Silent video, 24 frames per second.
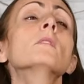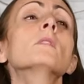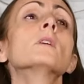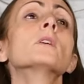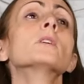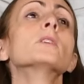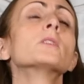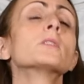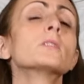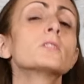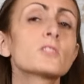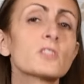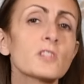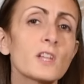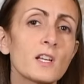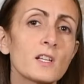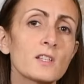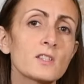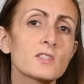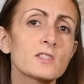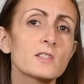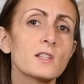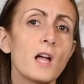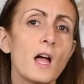you just kind
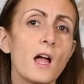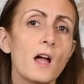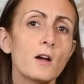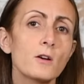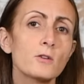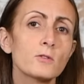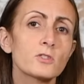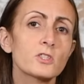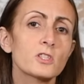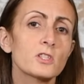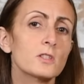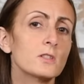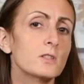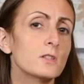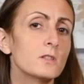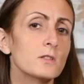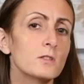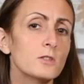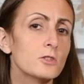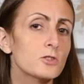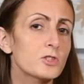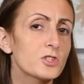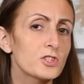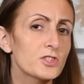of slouch, and
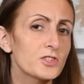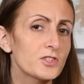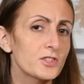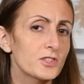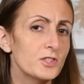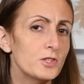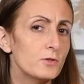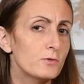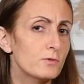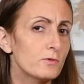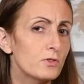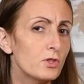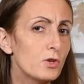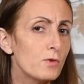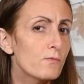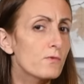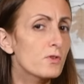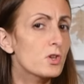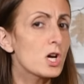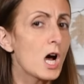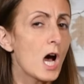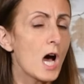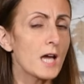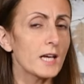
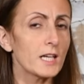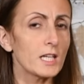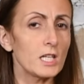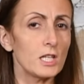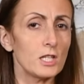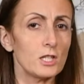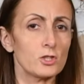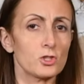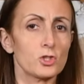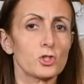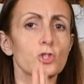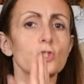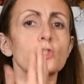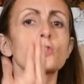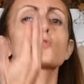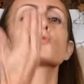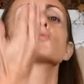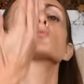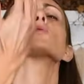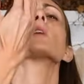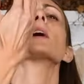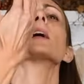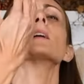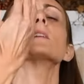you've got to get it
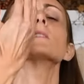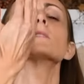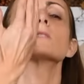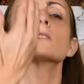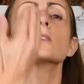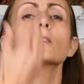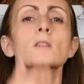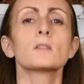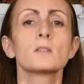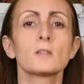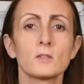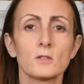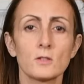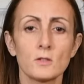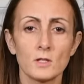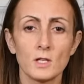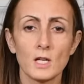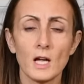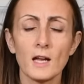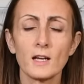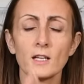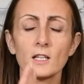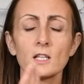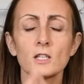straight. You've
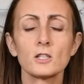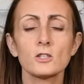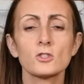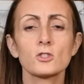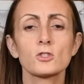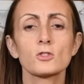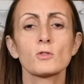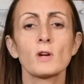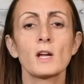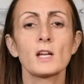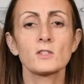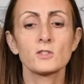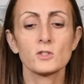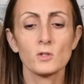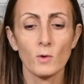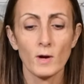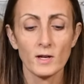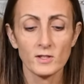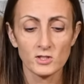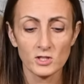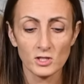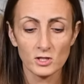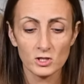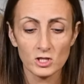got to get it straight. So
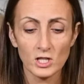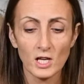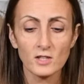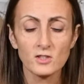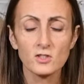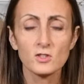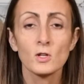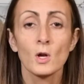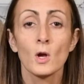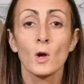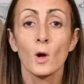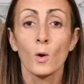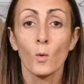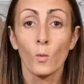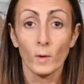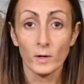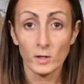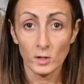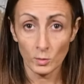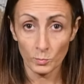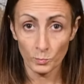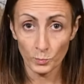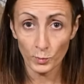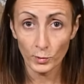I suggest when
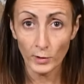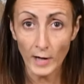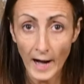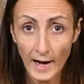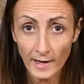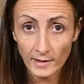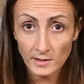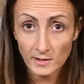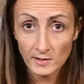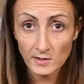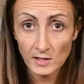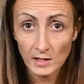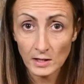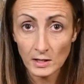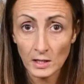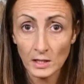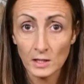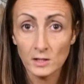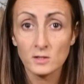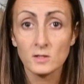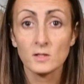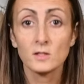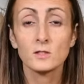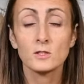you're practicing
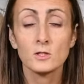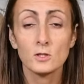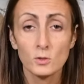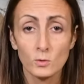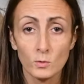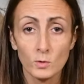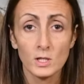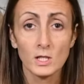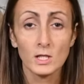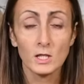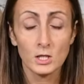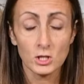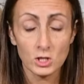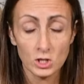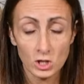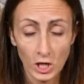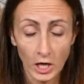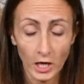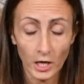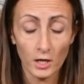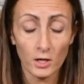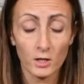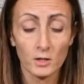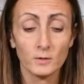it, do it in a
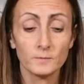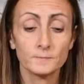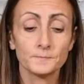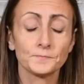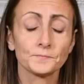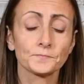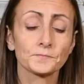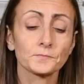chair